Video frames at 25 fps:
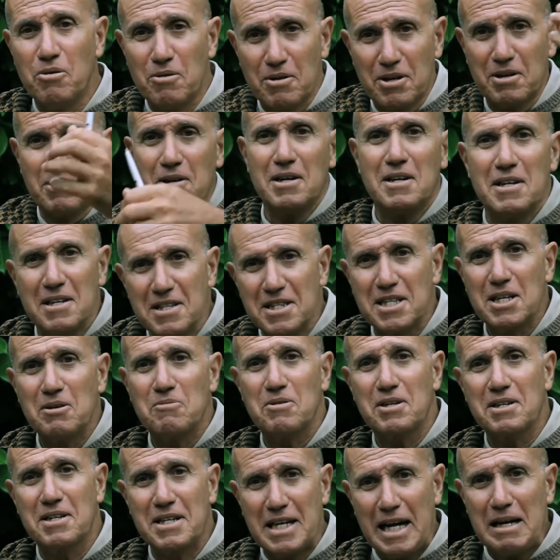were, they
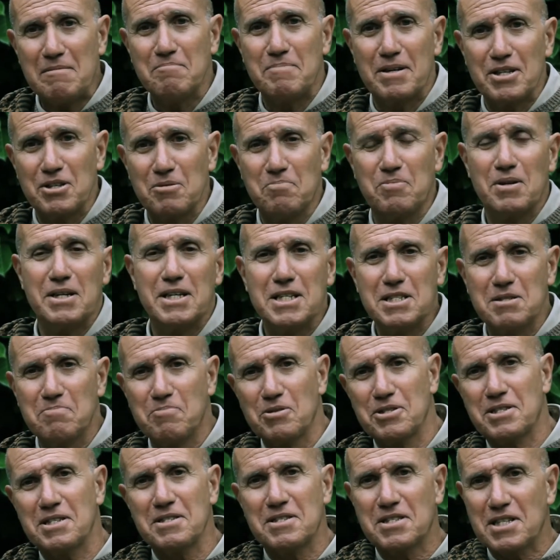were grabbed by the police,
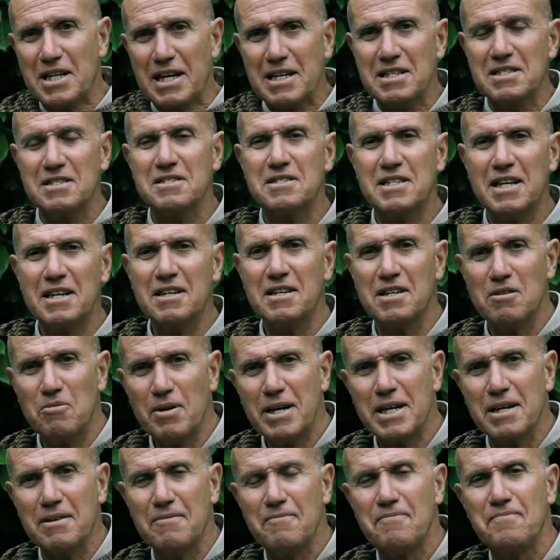put in trucks, and taken
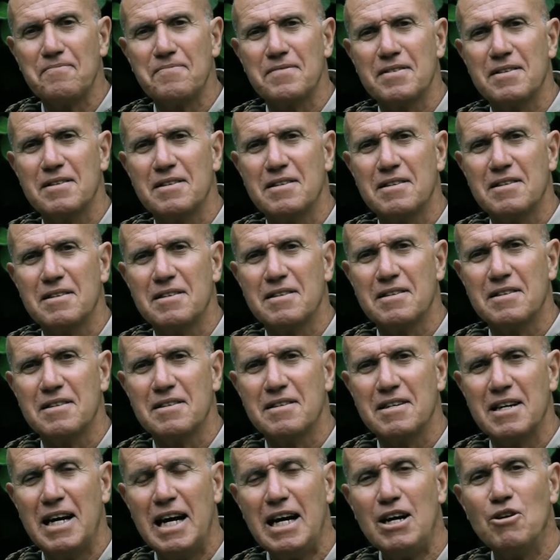away.
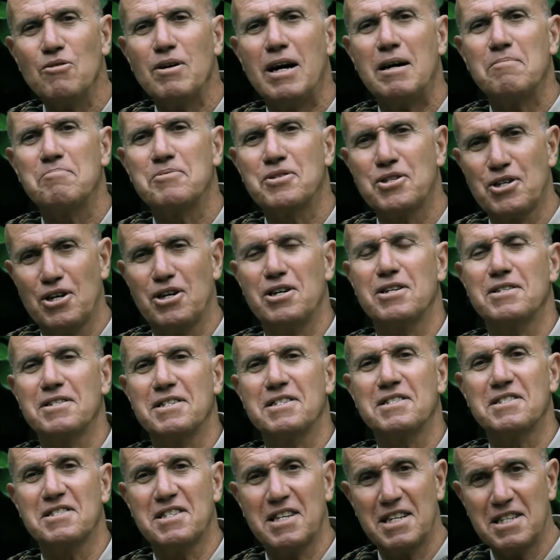How absurd
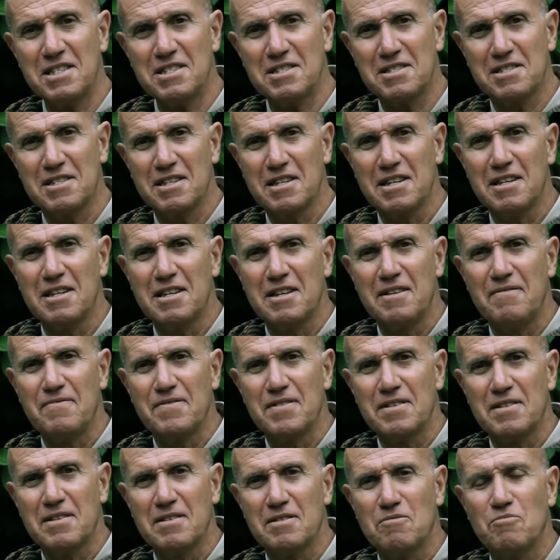is this
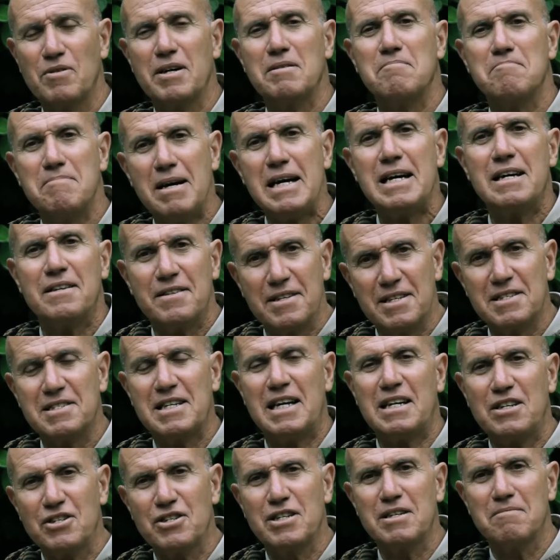when man is
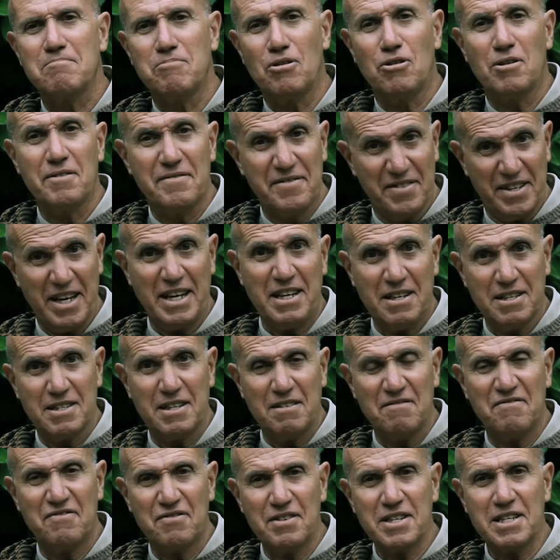actually born naked
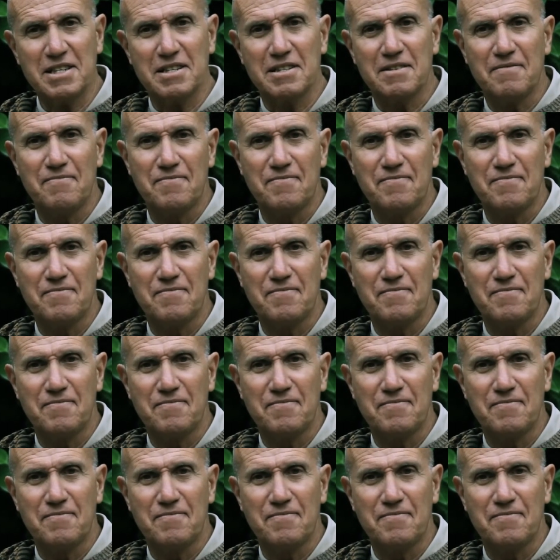and free?